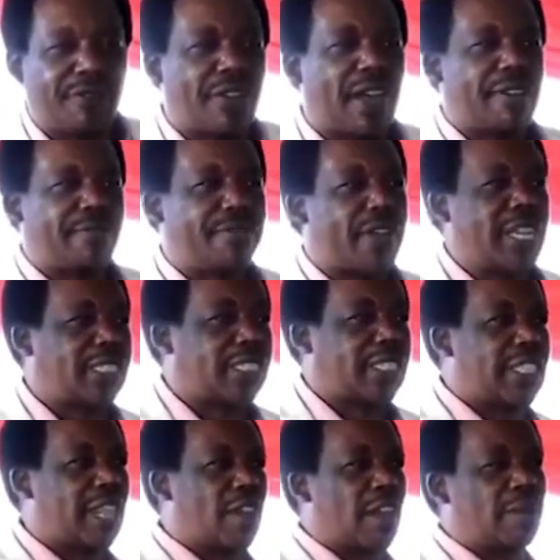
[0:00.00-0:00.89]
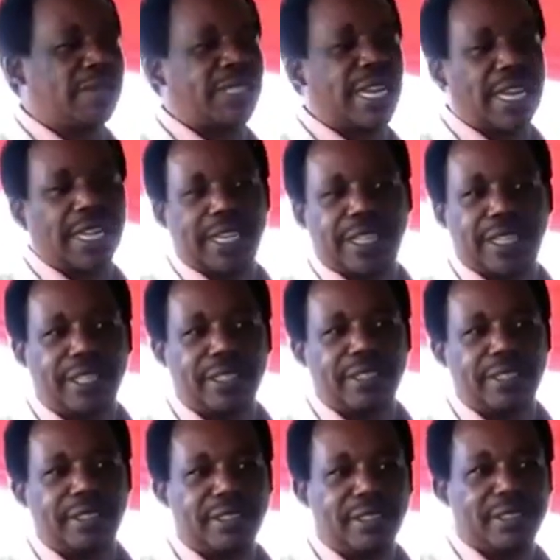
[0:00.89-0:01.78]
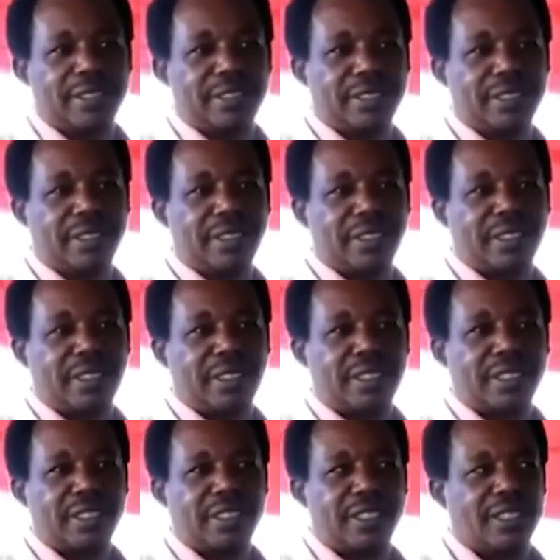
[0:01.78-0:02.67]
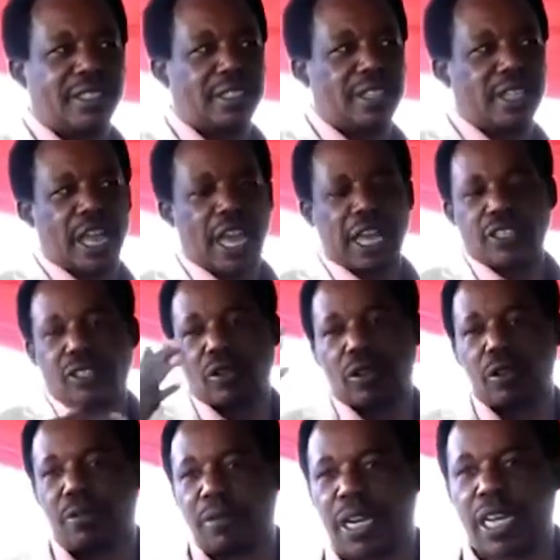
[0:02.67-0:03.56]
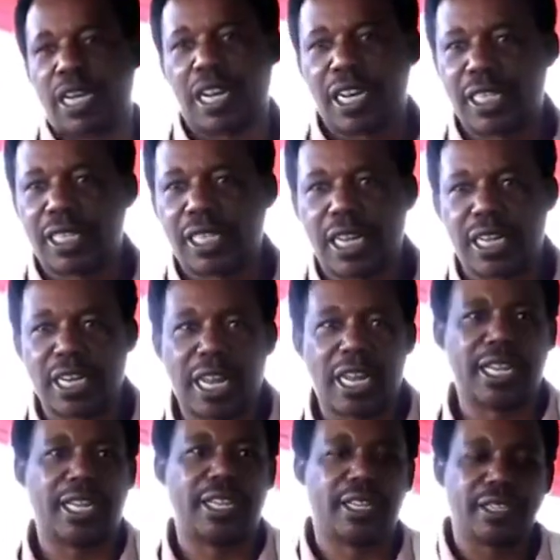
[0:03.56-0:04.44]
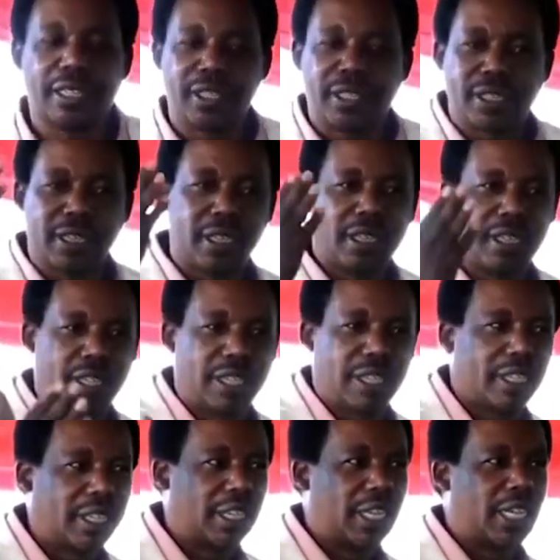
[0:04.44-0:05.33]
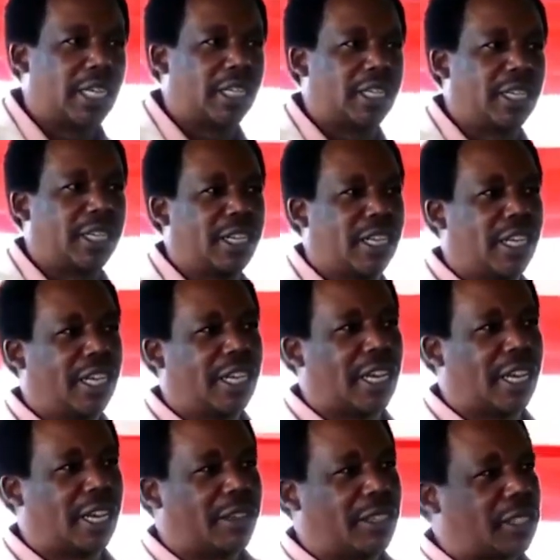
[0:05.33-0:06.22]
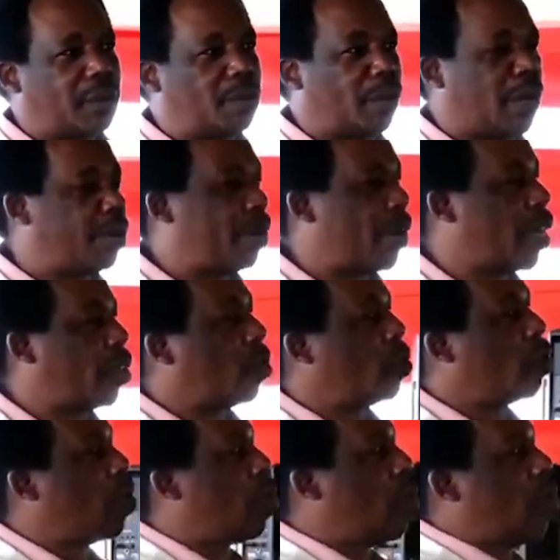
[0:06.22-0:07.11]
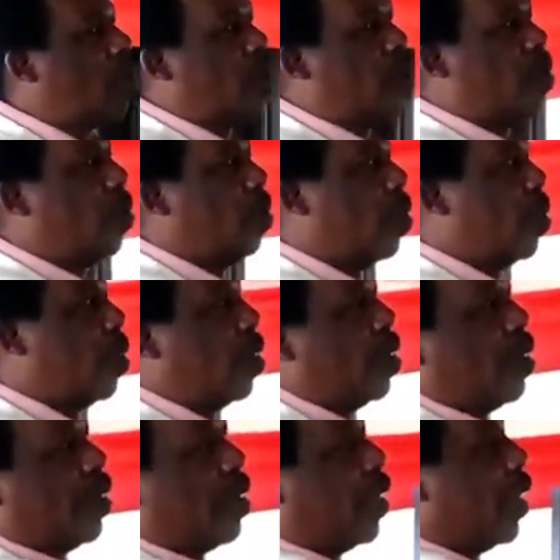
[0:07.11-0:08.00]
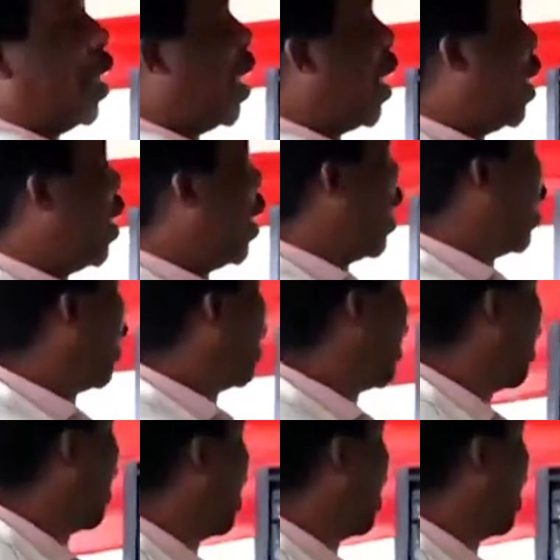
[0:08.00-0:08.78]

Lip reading: I fast now, I'm dying. I saw Makananisa dying. He's prepared to go And then